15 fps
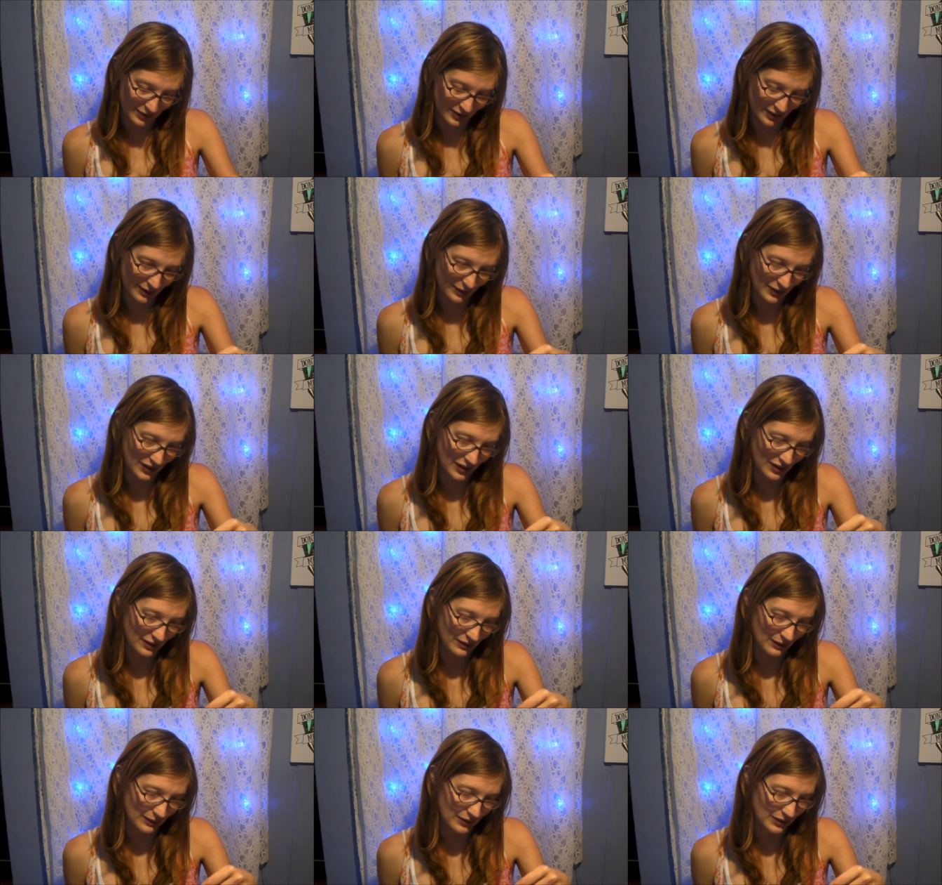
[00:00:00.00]
so
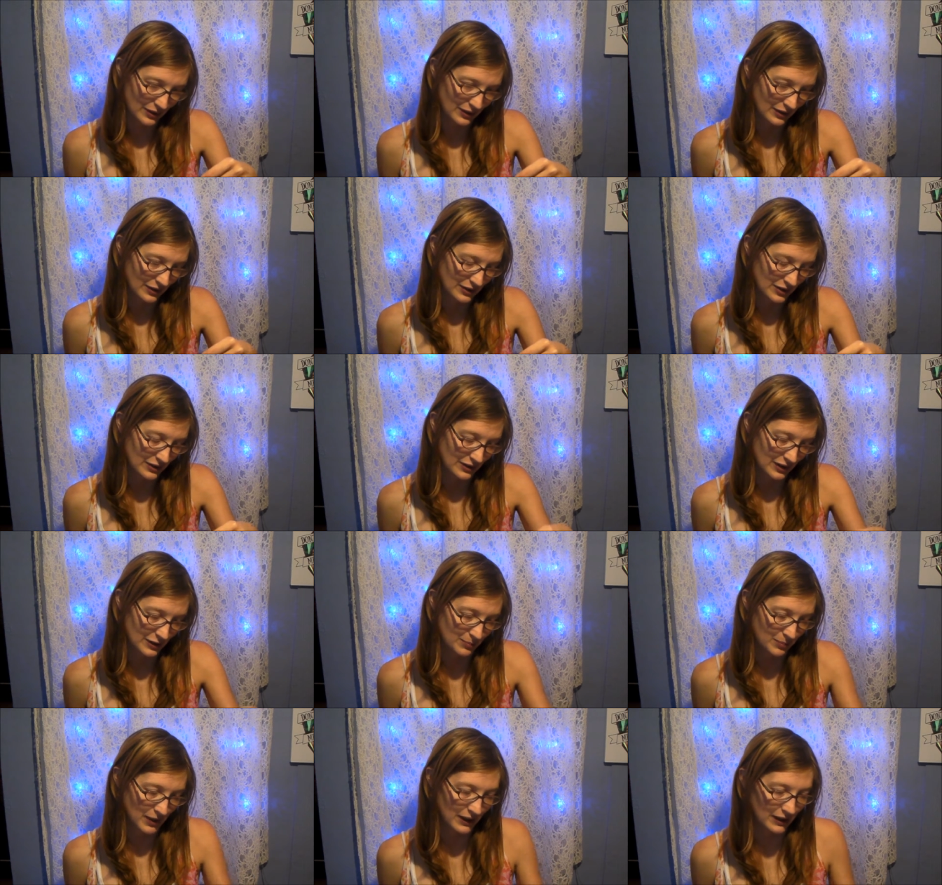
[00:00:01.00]
cute. It just
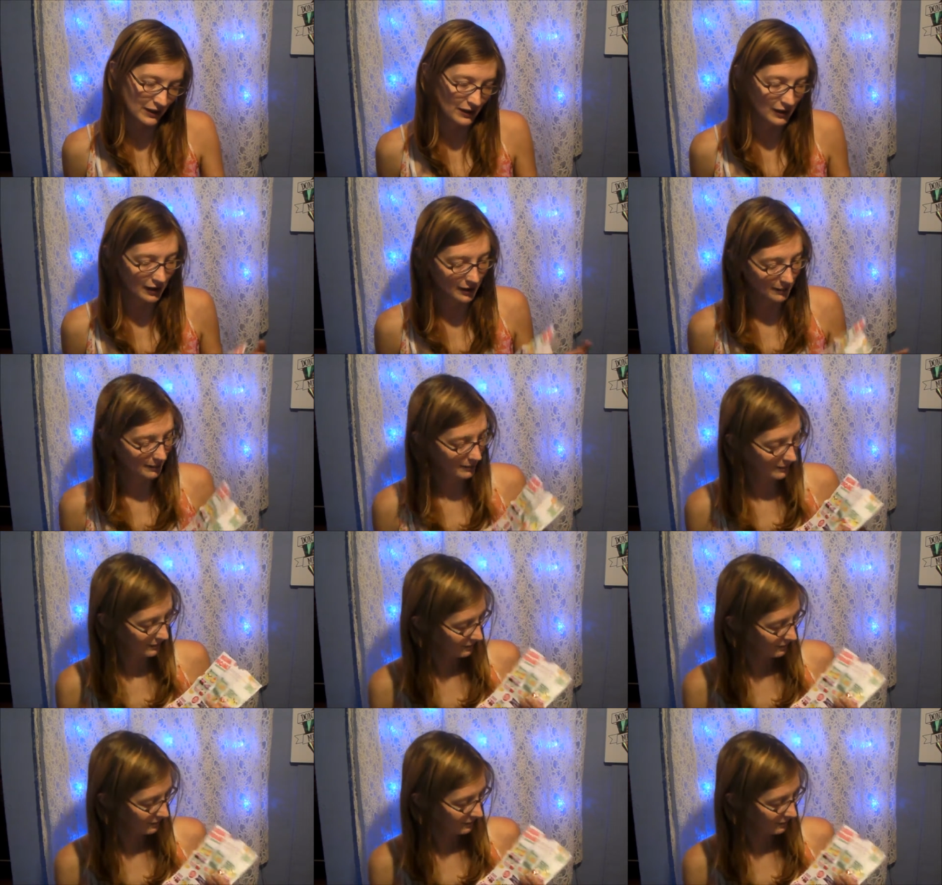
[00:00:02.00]
says pick a num,